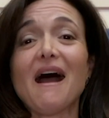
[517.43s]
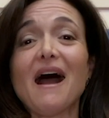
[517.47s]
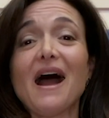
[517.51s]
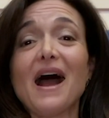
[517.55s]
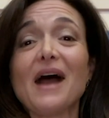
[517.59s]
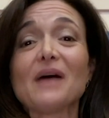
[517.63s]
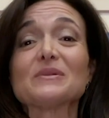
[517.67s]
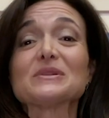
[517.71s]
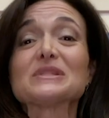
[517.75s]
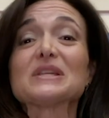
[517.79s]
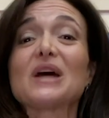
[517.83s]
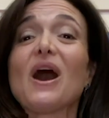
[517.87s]

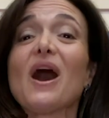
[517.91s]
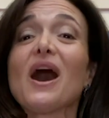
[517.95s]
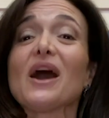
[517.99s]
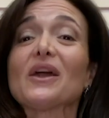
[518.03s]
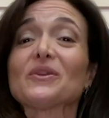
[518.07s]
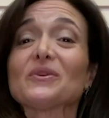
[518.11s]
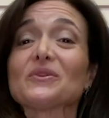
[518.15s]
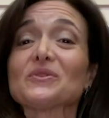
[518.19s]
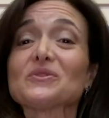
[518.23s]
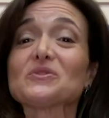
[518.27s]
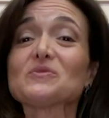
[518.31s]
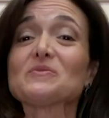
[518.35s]
I was
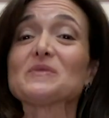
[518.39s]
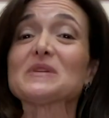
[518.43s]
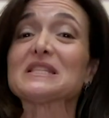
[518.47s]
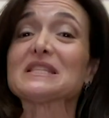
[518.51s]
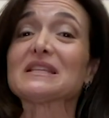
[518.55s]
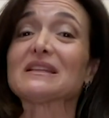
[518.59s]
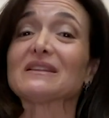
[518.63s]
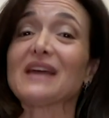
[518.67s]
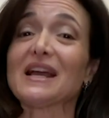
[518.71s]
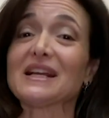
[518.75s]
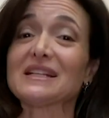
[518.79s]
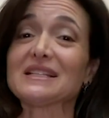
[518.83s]
honored to be
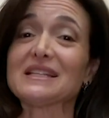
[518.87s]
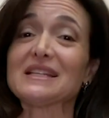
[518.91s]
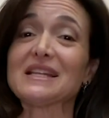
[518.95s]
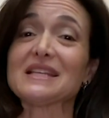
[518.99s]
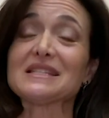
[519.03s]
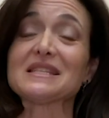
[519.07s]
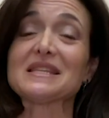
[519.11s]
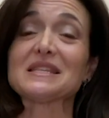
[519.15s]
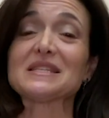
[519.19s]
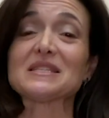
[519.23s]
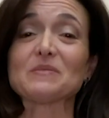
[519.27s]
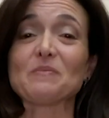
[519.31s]
selected
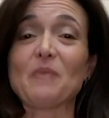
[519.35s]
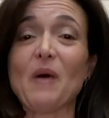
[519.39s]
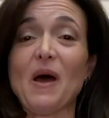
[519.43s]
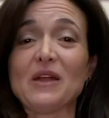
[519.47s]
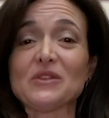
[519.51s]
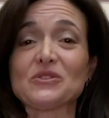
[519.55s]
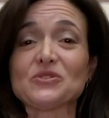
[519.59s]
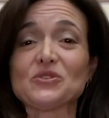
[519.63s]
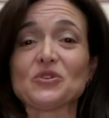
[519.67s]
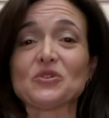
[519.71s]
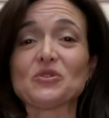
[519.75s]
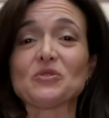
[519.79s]
as the
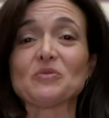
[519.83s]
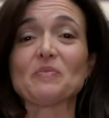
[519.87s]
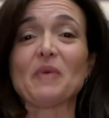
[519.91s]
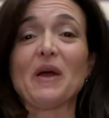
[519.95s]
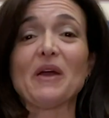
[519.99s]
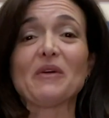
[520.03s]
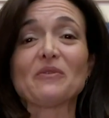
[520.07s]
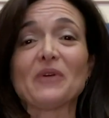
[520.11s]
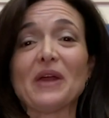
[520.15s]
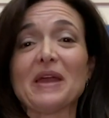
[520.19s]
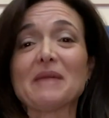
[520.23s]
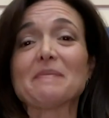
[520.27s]
sponsor by
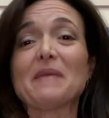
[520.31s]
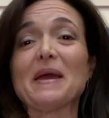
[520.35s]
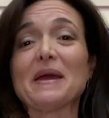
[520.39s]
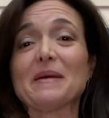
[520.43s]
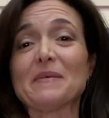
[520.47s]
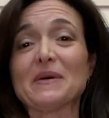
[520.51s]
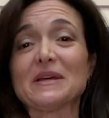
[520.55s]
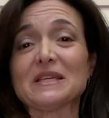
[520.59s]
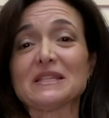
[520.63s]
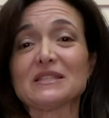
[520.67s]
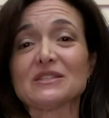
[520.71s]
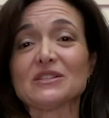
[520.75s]
Ray
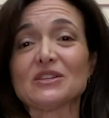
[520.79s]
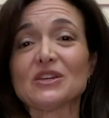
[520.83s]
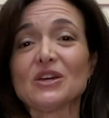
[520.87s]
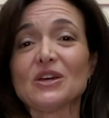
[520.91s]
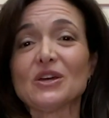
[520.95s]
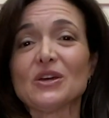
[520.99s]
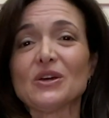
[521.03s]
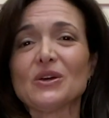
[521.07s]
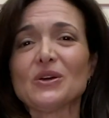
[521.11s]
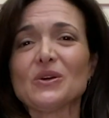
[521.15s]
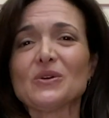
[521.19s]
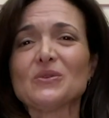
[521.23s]
Mabus
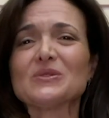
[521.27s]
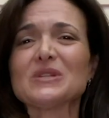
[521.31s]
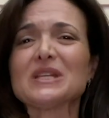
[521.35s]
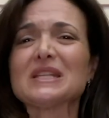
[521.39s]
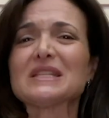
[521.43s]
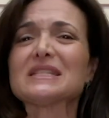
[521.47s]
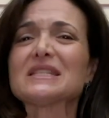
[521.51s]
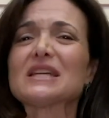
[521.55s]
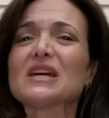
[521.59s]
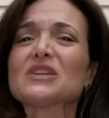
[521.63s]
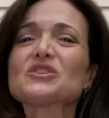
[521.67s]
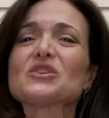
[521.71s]
who
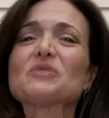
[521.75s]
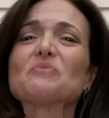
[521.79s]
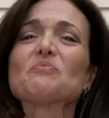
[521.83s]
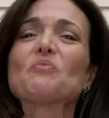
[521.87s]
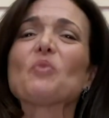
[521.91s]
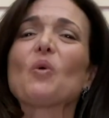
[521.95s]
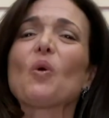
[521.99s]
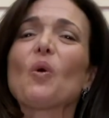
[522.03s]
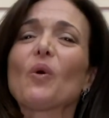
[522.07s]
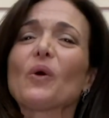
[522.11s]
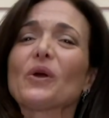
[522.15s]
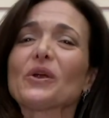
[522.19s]
did such
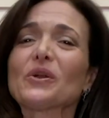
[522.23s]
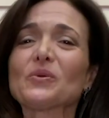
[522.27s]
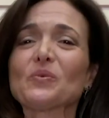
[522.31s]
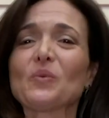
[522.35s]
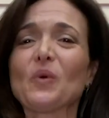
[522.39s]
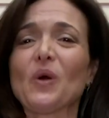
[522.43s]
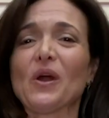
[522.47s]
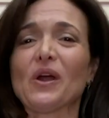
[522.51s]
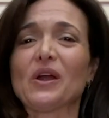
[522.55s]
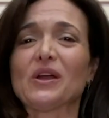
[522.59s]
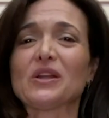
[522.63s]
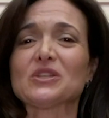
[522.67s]
important
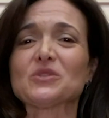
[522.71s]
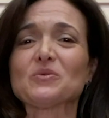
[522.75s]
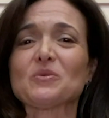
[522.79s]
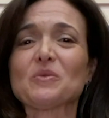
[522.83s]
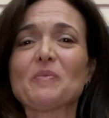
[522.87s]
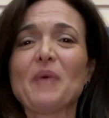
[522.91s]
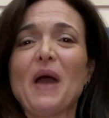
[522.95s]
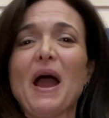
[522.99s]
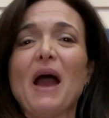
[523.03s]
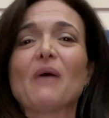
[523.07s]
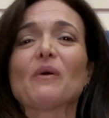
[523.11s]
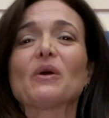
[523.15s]
work to
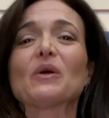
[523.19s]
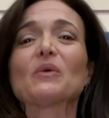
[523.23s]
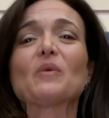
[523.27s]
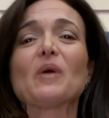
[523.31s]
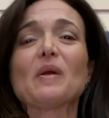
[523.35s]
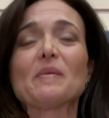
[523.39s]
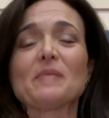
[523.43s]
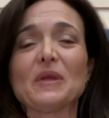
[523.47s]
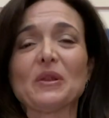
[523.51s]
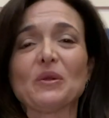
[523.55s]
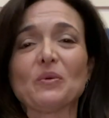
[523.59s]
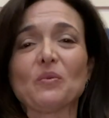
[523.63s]
empower
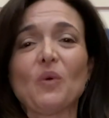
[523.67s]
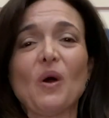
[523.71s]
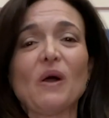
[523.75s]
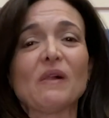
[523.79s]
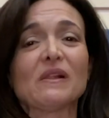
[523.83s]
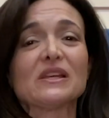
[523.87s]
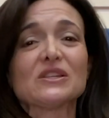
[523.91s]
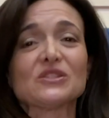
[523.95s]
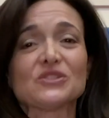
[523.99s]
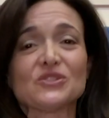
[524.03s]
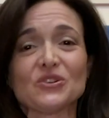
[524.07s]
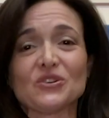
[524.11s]
women while
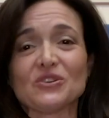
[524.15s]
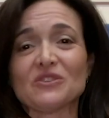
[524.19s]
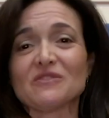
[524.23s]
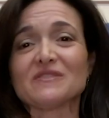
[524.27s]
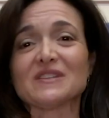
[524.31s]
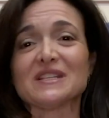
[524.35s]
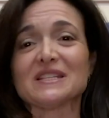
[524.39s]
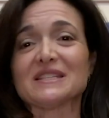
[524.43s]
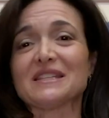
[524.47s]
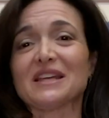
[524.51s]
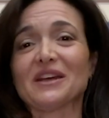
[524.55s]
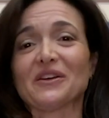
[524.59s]
he
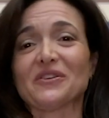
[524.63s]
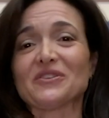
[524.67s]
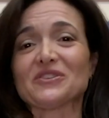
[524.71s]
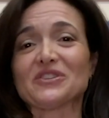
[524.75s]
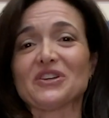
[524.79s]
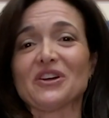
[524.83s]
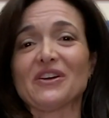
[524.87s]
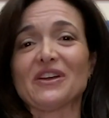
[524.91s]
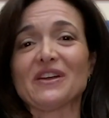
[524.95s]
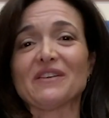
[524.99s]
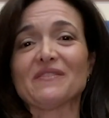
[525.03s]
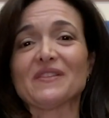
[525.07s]
served as
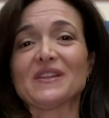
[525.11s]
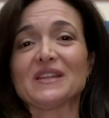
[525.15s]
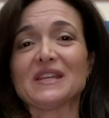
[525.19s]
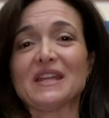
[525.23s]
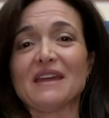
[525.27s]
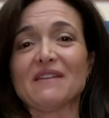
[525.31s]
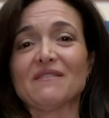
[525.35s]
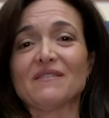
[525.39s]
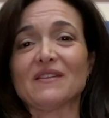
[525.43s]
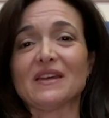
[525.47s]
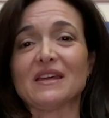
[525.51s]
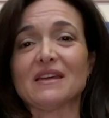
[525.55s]
Secretary of the
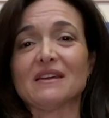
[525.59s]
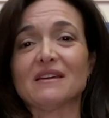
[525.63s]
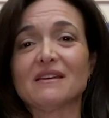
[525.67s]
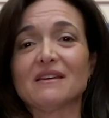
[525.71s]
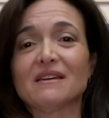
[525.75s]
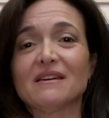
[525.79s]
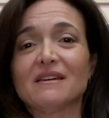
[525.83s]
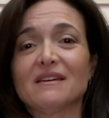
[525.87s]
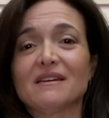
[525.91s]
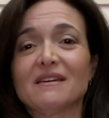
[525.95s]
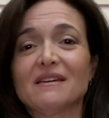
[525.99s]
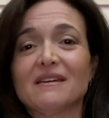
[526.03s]
Navy,
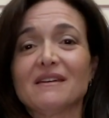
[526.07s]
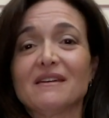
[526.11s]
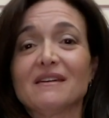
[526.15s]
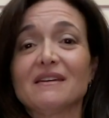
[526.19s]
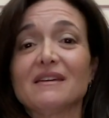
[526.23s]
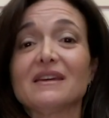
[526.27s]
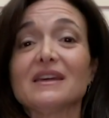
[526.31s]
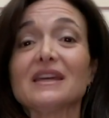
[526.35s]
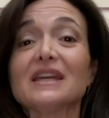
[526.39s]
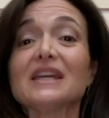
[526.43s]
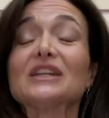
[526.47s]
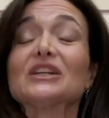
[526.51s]

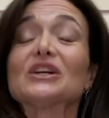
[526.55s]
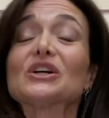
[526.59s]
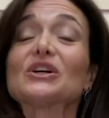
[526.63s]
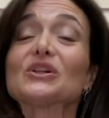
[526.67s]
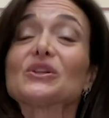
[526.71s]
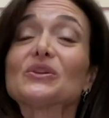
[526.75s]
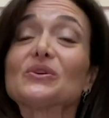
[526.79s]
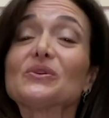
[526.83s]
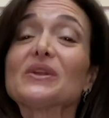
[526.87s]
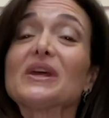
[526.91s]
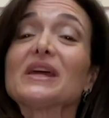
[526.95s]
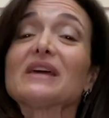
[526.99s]

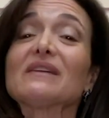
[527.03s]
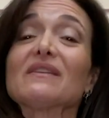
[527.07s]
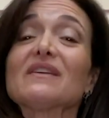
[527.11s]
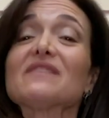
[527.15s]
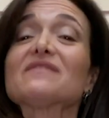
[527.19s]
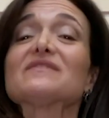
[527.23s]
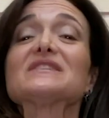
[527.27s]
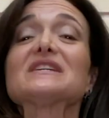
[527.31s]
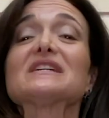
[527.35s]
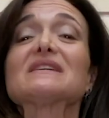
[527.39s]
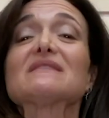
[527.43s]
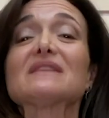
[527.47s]
including
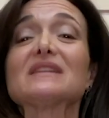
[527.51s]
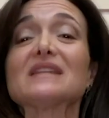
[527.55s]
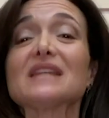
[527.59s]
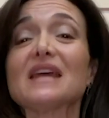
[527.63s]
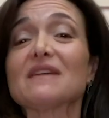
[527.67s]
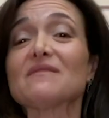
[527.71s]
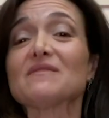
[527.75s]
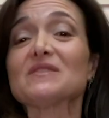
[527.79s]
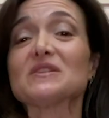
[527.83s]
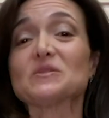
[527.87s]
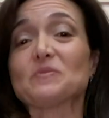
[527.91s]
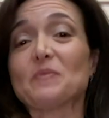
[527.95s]
lifting the
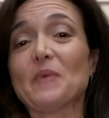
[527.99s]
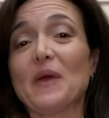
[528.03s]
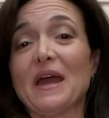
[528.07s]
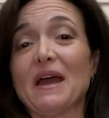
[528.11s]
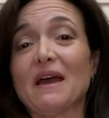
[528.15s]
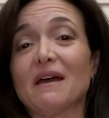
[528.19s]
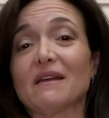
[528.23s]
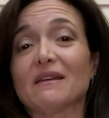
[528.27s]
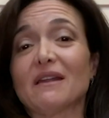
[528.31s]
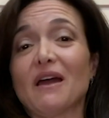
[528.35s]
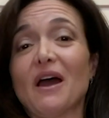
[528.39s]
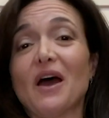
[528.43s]
Navy's
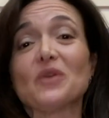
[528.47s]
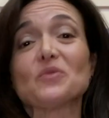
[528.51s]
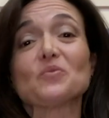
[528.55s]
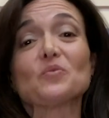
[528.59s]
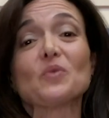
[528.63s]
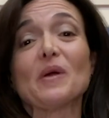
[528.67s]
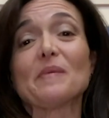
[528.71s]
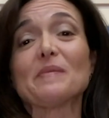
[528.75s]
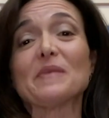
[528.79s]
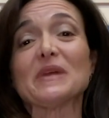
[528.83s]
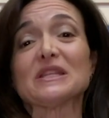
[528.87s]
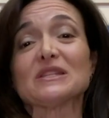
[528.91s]
ban on
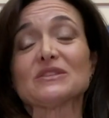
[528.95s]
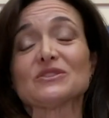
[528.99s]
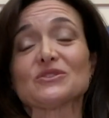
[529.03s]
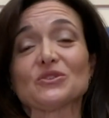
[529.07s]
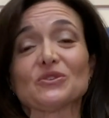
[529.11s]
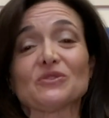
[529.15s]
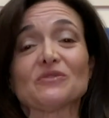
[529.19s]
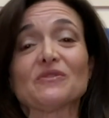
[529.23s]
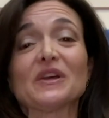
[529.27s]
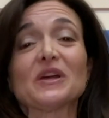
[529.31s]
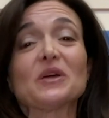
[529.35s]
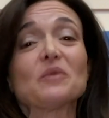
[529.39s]
women
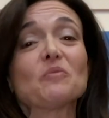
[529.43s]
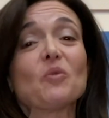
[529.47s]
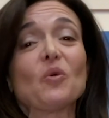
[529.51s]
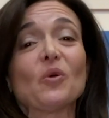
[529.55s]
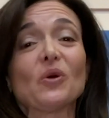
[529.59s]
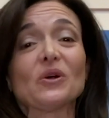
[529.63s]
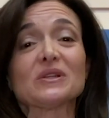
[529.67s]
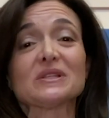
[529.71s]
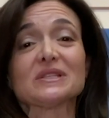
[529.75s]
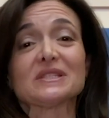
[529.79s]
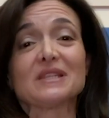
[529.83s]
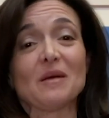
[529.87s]
serving
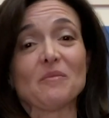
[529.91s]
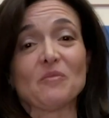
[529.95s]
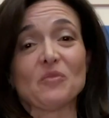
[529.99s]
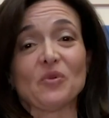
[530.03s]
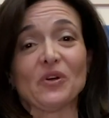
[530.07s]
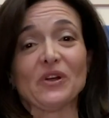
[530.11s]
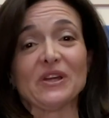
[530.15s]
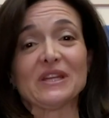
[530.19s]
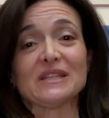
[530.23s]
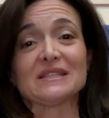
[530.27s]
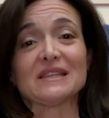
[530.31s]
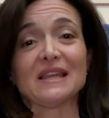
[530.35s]
aboard
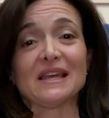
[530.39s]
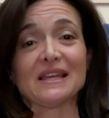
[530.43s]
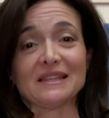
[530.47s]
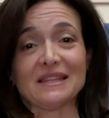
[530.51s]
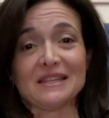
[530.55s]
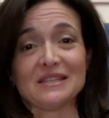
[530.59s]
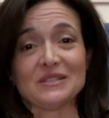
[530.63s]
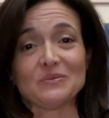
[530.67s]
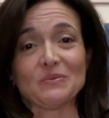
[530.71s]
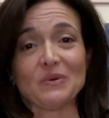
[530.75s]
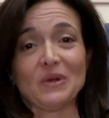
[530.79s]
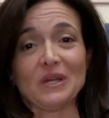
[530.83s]
submarines like
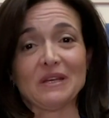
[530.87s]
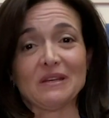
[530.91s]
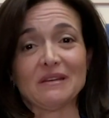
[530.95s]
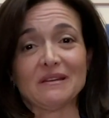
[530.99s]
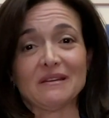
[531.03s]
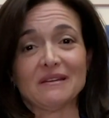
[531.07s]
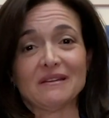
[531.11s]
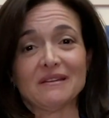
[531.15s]
this one.